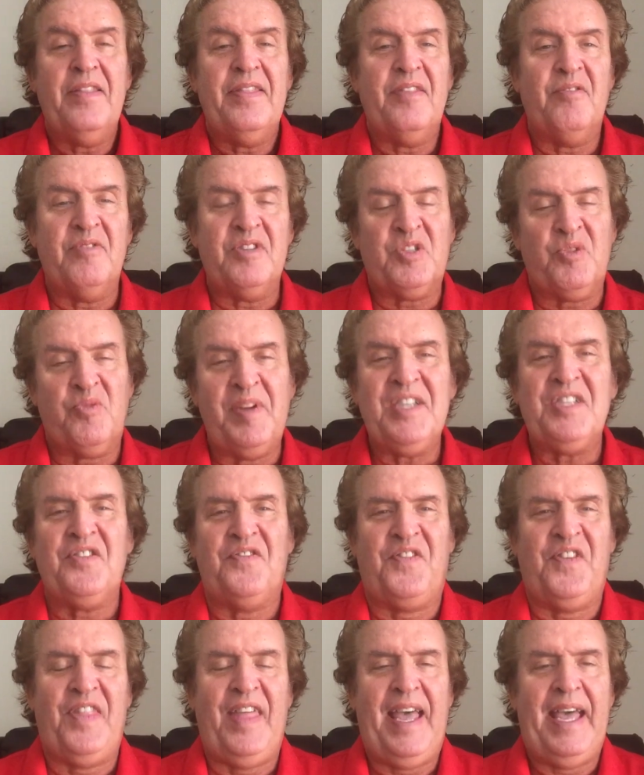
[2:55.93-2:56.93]
There is a
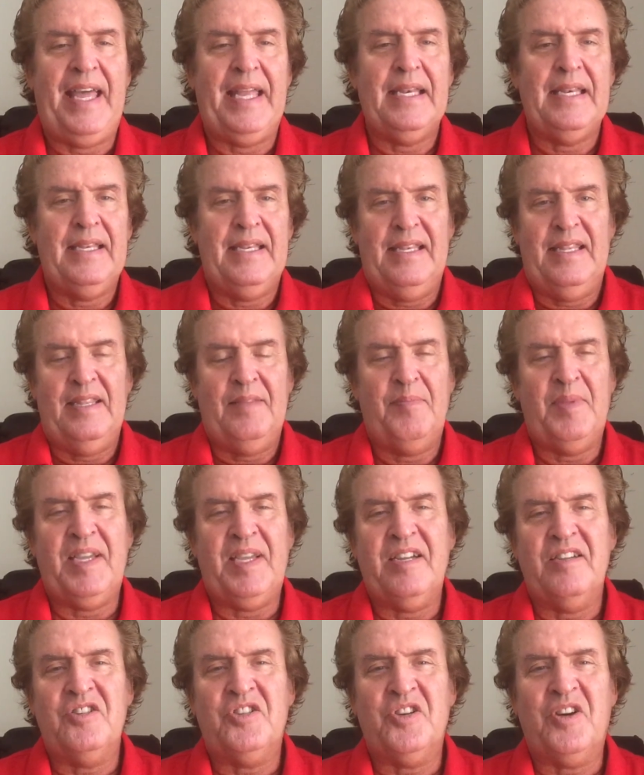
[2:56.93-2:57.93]
reason for that,
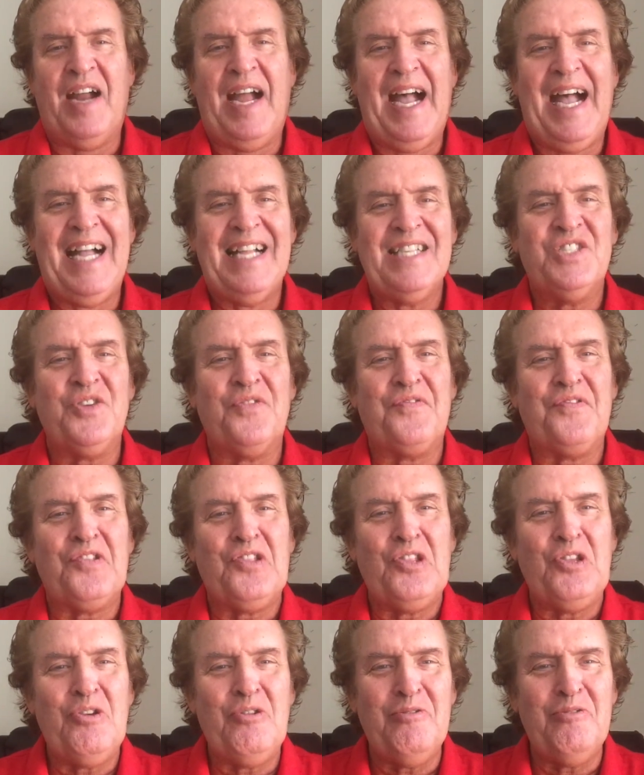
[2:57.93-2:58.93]
because your odds of
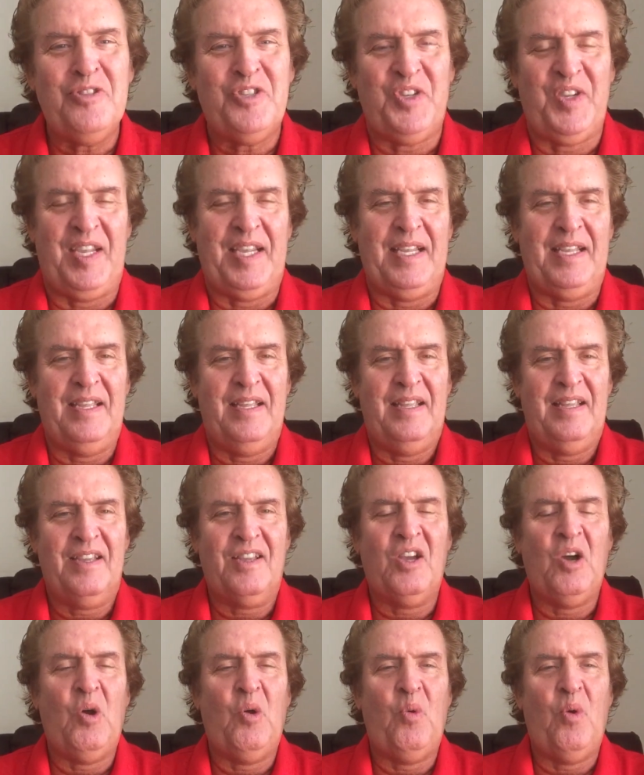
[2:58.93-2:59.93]
losing
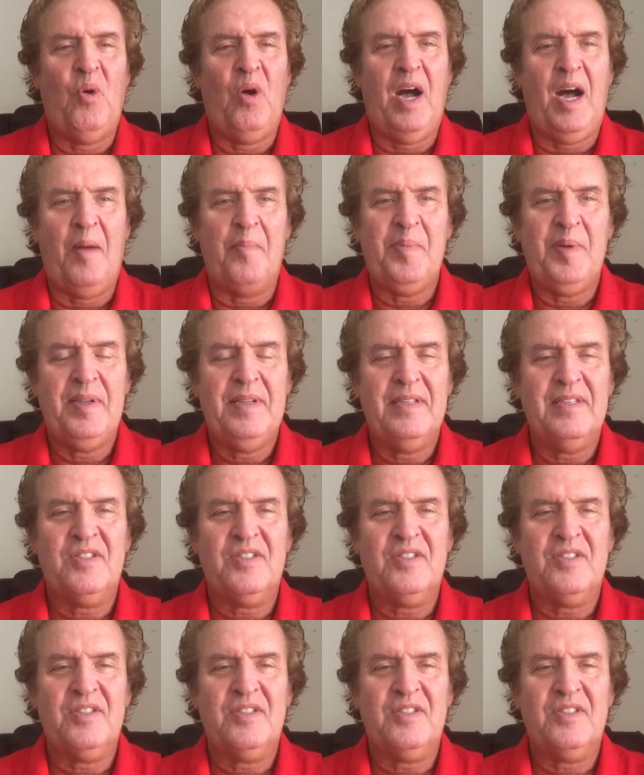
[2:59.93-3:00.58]
go up.